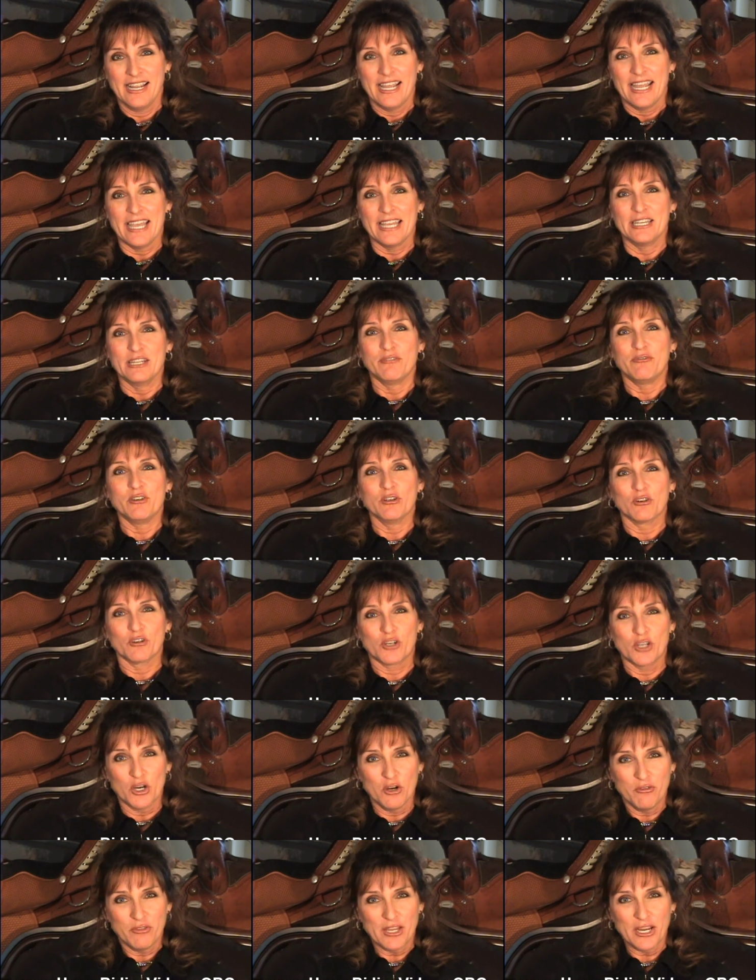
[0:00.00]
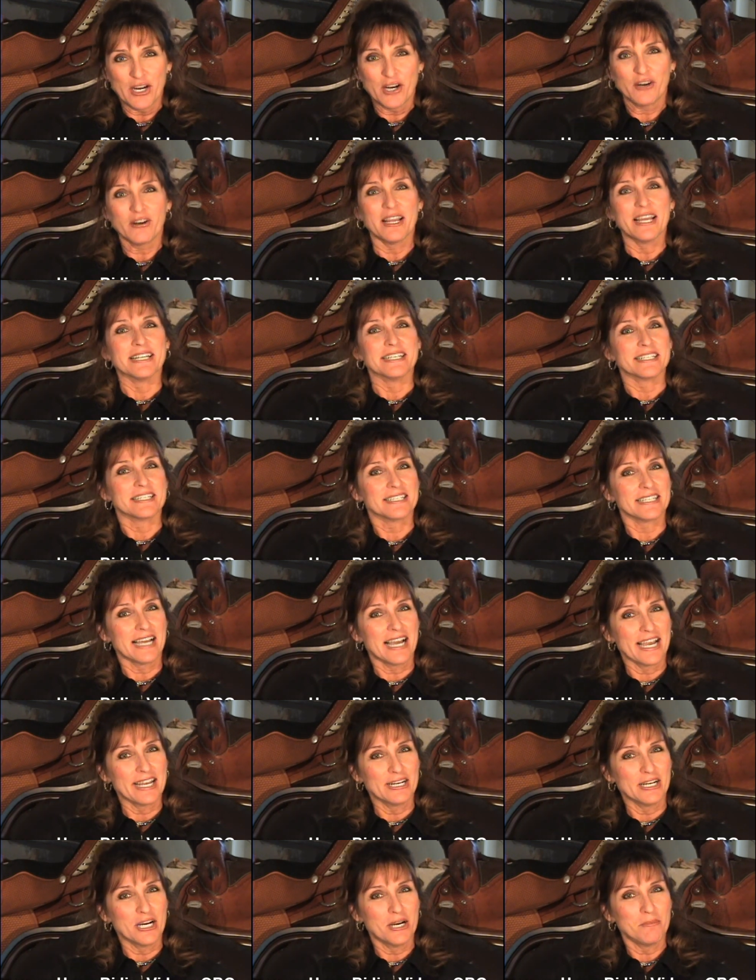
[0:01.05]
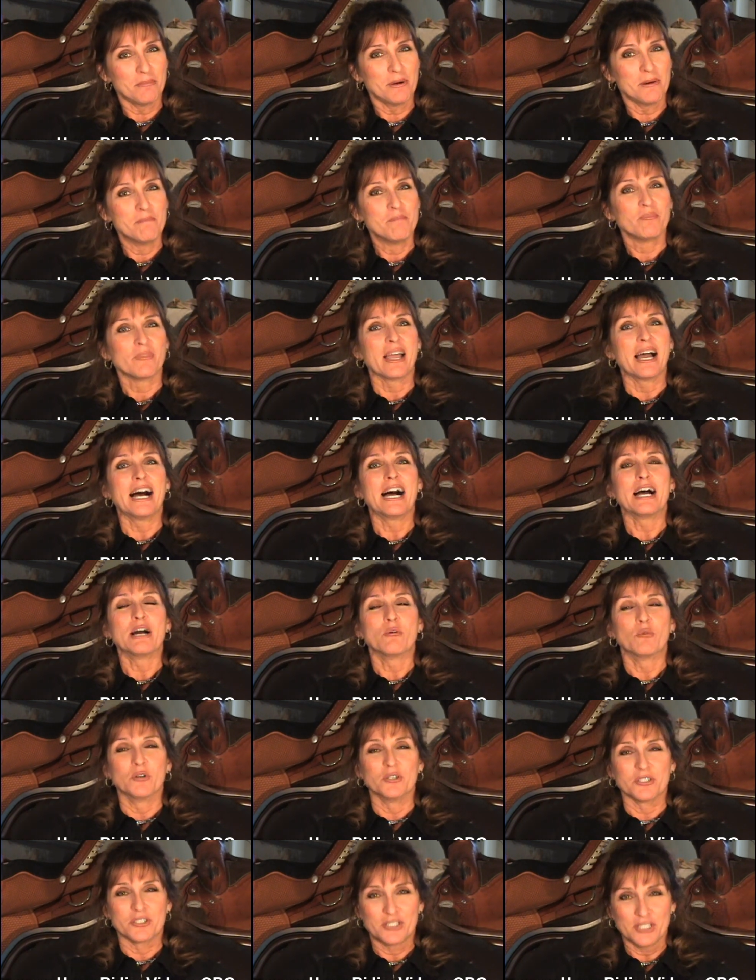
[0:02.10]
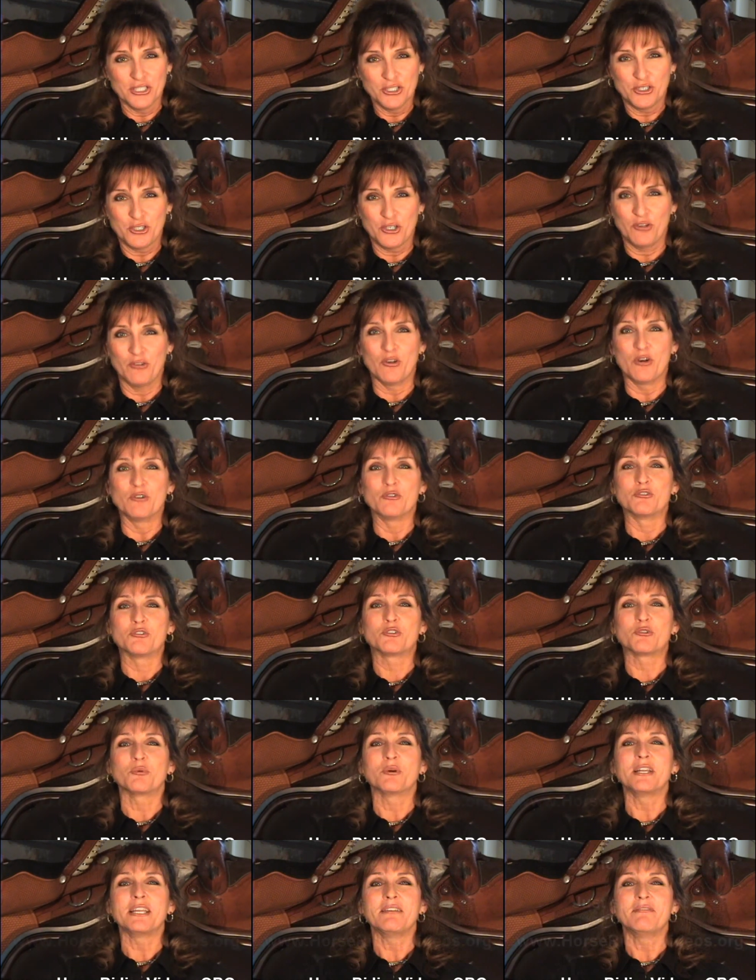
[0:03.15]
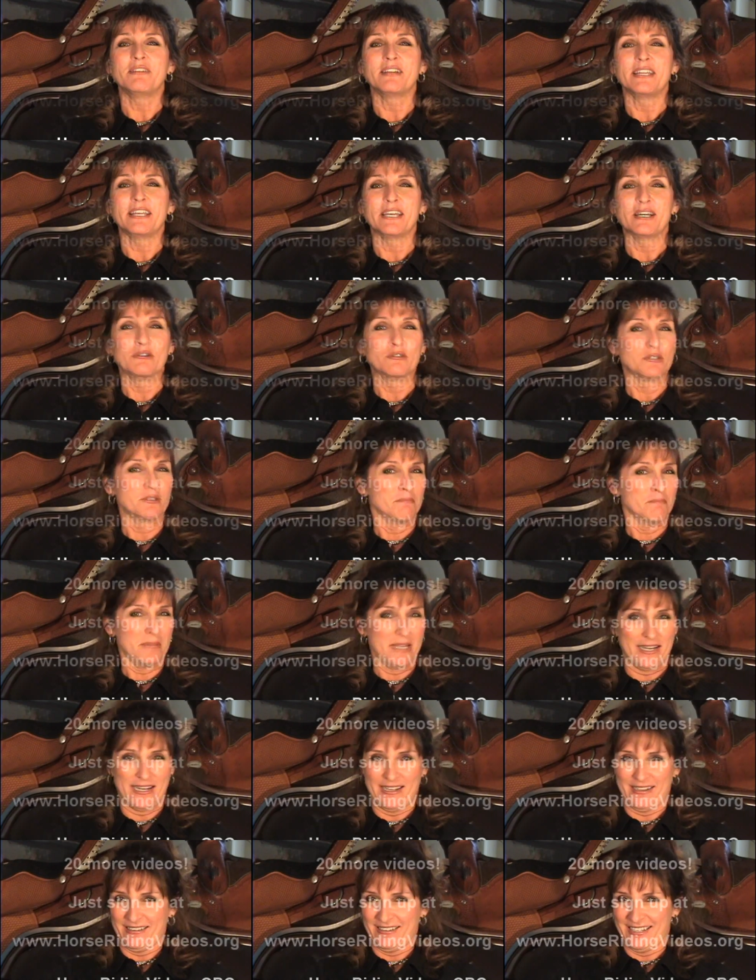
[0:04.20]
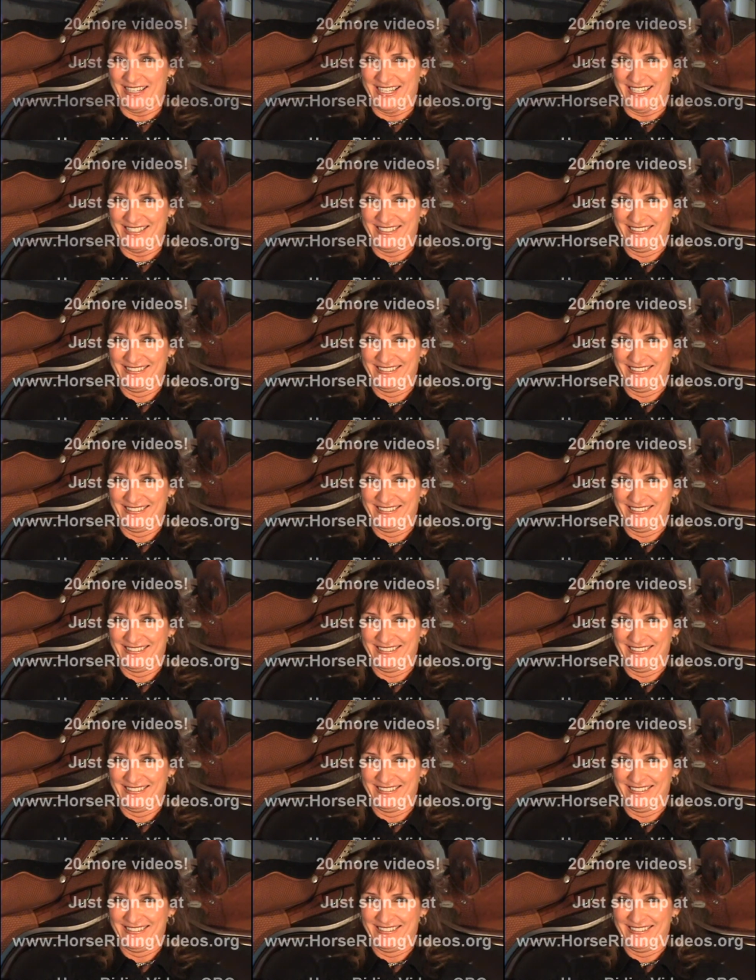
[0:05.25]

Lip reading: and if you'll go there and sign up, I will send you those 20 videos immediately.